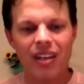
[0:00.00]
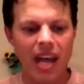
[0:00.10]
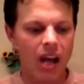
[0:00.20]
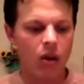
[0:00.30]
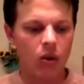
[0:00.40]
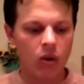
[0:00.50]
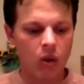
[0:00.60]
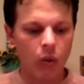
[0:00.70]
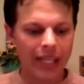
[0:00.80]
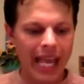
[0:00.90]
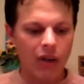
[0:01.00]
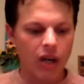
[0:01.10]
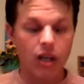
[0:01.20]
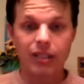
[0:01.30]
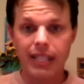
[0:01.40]
Now, we count
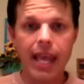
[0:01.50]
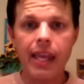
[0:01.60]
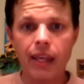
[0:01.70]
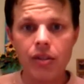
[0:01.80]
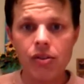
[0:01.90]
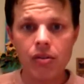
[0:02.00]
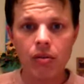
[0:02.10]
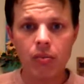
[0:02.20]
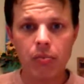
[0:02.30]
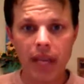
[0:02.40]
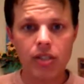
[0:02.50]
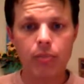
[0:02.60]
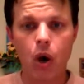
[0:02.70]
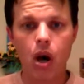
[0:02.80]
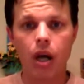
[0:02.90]
our days based
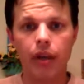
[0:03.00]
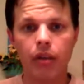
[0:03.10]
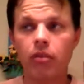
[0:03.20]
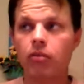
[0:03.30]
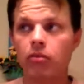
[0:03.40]
upon